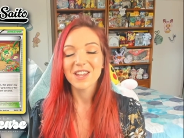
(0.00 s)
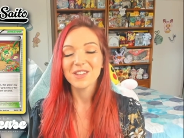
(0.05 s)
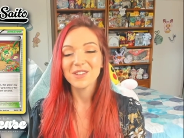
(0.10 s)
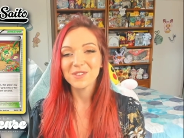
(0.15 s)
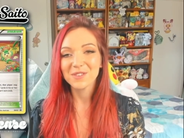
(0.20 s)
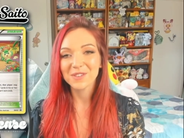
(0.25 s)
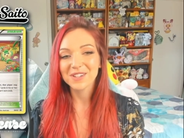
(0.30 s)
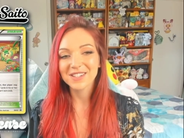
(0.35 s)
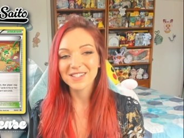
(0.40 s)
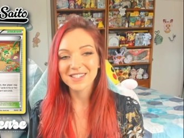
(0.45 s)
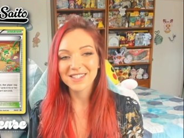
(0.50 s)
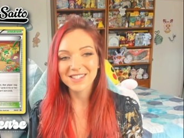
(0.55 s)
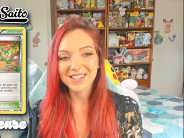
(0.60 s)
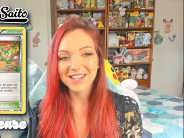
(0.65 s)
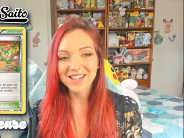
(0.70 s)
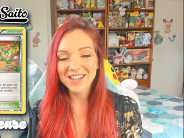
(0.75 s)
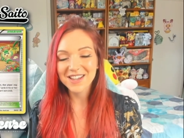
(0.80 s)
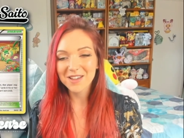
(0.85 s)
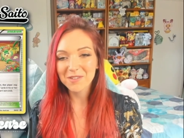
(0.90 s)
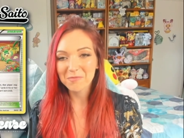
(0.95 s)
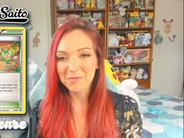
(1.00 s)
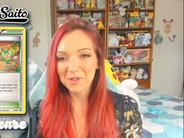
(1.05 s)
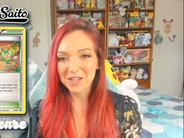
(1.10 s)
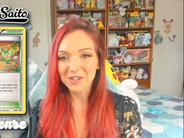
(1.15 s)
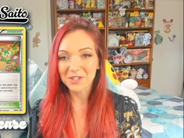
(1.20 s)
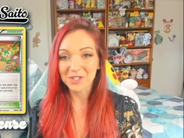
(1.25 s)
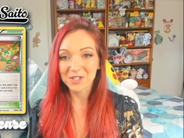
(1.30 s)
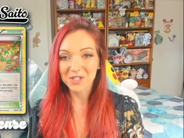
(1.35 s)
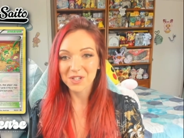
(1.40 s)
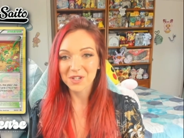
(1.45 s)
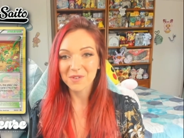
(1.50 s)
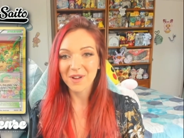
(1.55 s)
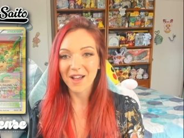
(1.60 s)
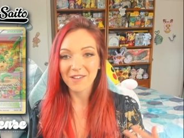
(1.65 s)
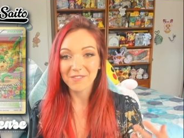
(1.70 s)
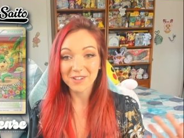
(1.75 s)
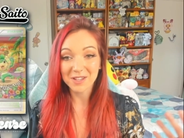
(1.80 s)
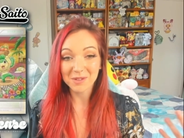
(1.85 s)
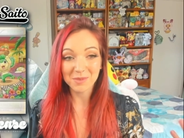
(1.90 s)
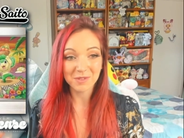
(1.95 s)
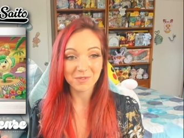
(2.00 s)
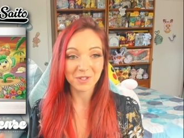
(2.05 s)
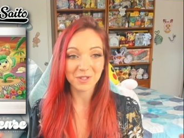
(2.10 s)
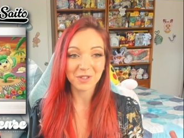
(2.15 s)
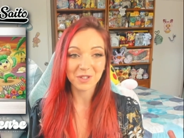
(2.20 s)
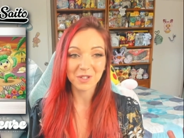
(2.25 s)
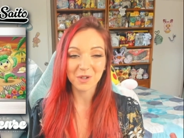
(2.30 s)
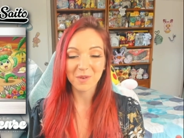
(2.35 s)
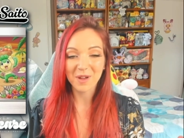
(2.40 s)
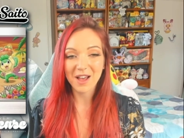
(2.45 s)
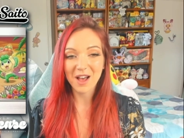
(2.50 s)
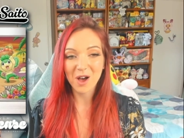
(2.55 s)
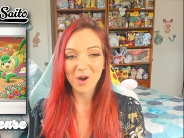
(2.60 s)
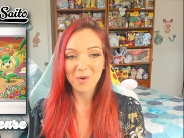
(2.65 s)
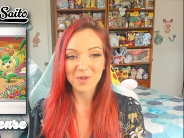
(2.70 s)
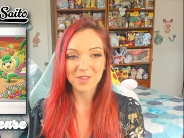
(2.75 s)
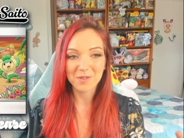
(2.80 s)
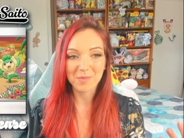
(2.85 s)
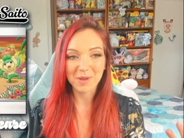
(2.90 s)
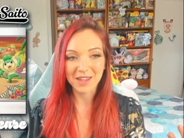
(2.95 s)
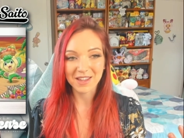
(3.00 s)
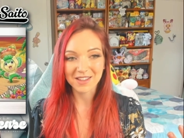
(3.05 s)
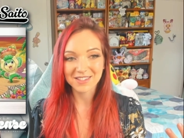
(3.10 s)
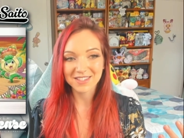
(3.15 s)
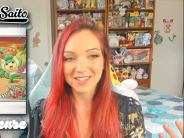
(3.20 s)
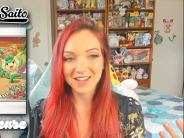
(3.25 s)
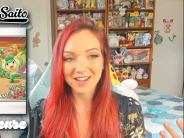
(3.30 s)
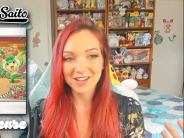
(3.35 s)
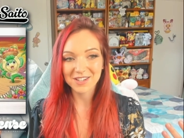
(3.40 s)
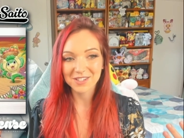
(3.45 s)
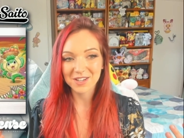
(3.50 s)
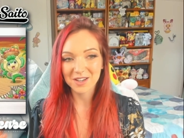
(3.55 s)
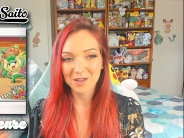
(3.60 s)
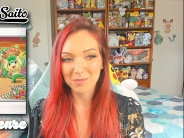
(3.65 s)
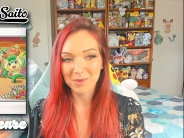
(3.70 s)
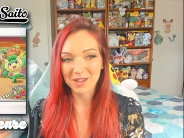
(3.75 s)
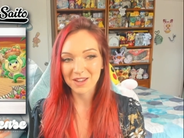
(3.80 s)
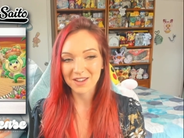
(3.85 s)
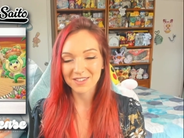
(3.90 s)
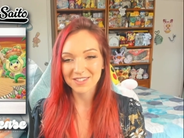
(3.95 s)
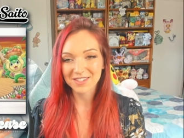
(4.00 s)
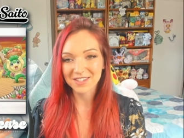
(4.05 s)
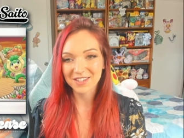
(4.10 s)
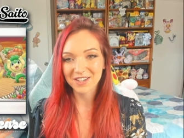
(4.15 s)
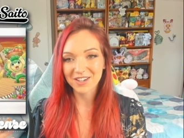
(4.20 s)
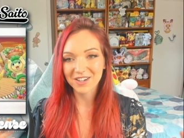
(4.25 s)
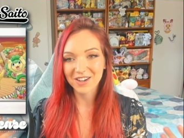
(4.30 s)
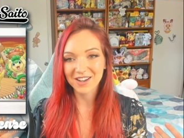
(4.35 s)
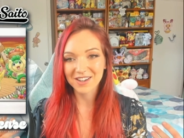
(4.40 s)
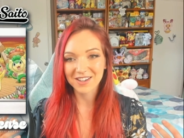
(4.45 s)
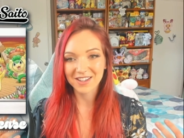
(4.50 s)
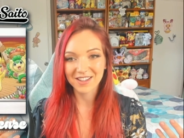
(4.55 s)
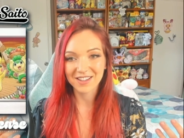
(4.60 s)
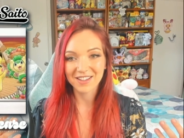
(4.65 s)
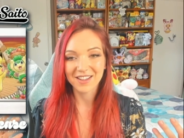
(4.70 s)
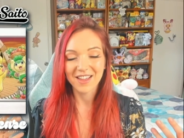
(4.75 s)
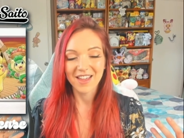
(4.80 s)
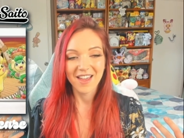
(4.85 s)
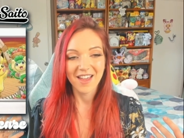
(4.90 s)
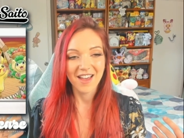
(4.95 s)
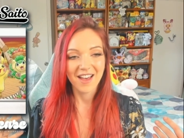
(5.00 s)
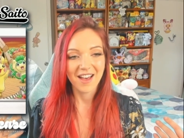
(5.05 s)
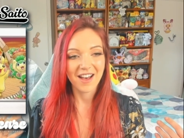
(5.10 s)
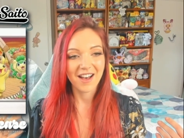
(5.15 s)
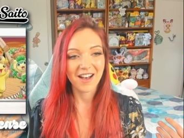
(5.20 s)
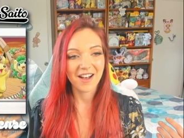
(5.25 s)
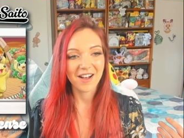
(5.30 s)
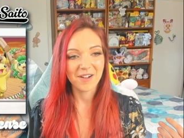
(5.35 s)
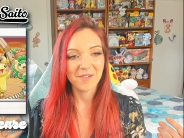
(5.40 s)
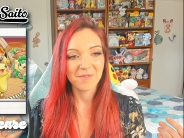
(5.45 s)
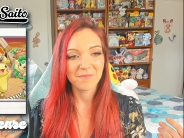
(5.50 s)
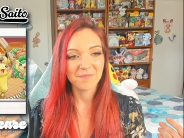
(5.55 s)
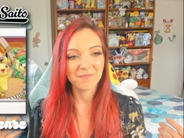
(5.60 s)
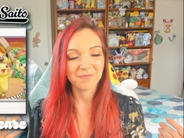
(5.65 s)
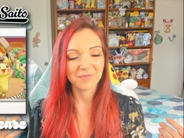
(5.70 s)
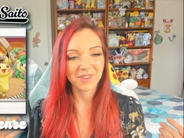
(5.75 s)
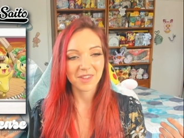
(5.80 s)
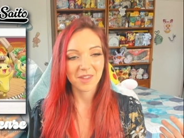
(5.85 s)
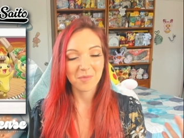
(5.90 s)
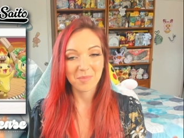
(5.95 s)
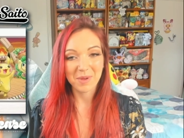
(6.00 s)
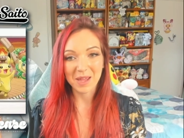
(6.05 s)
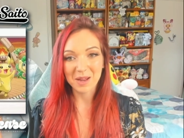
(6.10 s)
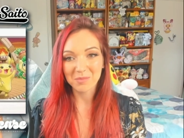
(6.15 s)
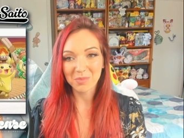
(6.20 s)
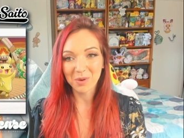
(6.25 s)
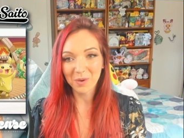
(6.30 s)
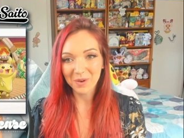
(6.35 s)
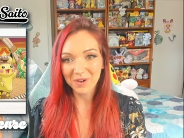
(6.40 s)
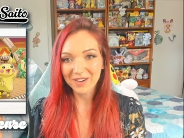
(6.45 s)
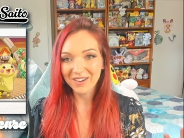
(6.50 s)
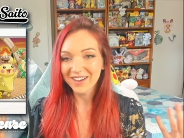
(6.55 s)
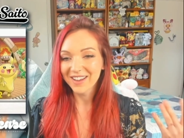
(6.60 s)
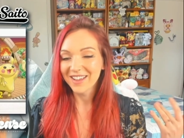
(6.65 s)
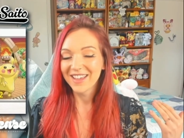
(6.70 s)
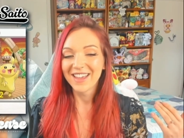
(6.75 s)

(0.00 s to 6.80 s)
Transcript: You can see Pikachu having a bit of a luau with a Pansage and a Pansear and a Panpour.